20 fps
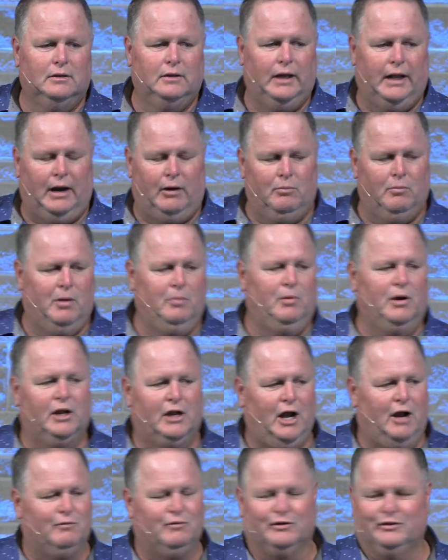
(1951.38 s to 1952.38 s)
And I remembered a
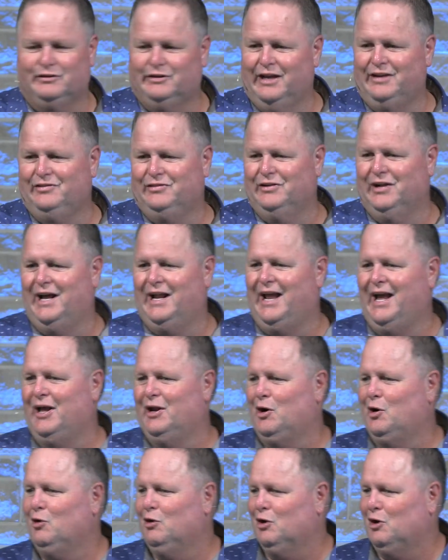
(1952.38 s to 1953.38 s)
conversation I'd
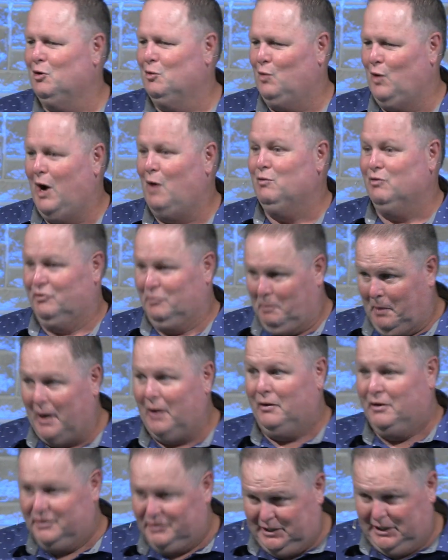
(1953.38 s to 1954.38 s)
had earlier where I was
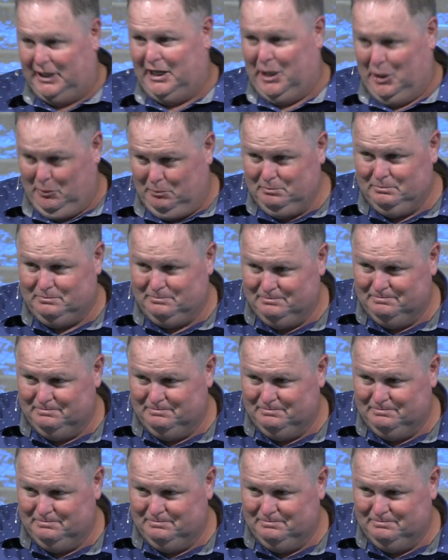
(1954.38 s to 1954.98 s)
parenting him.